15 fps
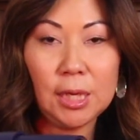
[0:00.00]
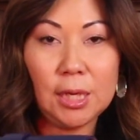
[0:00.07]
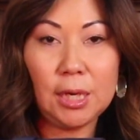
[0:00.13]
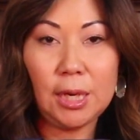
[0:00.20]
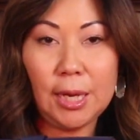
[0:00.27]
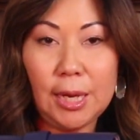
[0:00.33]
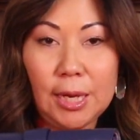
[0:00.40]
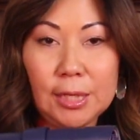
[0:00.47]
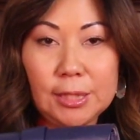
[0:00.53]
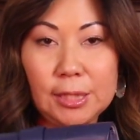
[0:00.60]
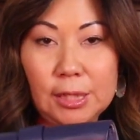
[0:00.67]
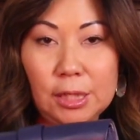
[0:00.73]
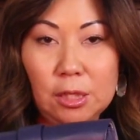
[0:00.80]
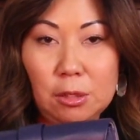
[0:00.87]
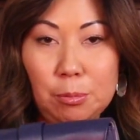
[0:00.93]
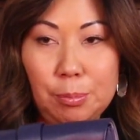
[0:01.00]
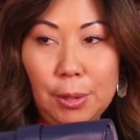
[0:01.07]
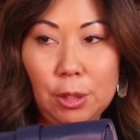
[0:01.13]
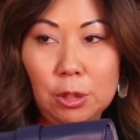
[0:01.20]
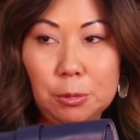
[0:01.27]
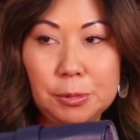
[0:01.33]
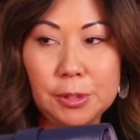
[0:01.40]
It has the
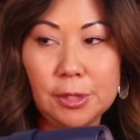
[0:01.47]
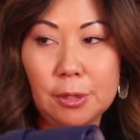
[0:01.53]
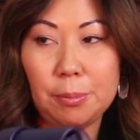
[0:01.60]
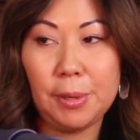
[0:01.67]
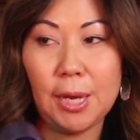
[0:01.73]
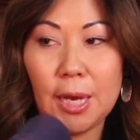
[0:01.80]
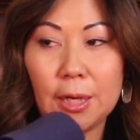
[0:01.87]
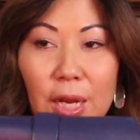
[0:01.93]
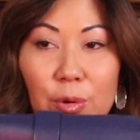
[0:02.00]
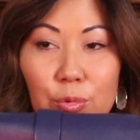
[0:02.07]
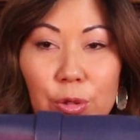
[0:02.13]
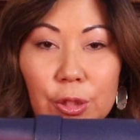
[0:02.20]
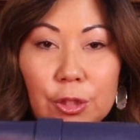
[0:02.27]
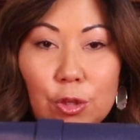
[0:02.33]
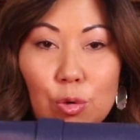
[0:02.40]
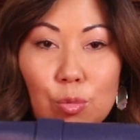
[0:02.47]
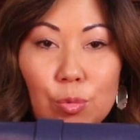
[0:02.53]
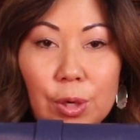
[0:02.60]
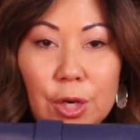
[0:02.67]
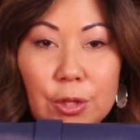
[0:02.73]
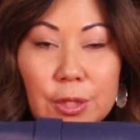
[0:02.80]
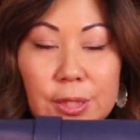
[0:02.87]
belt loops in the back. I really don't
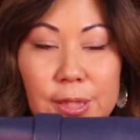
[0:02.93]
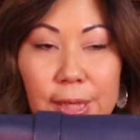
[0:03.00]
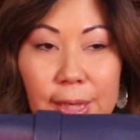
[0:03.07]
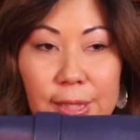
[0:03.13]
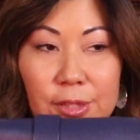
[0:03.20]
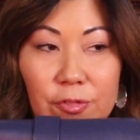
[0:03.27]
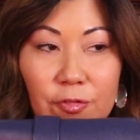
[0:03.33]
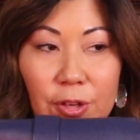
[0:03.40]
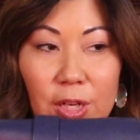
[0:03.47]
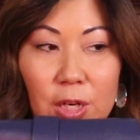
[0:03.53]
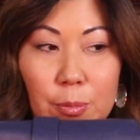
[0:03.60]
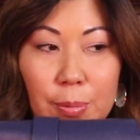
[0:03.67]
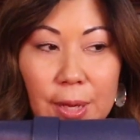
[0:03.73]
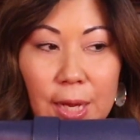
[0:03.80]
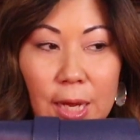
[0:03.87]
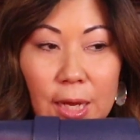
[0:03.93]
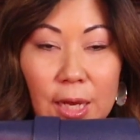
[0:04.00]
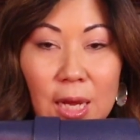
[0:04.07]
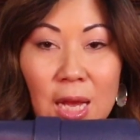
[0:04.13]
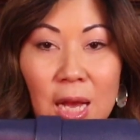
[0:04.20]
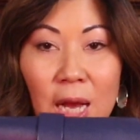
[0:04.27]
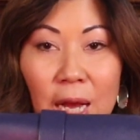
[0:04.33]
wear this as a fanny pack.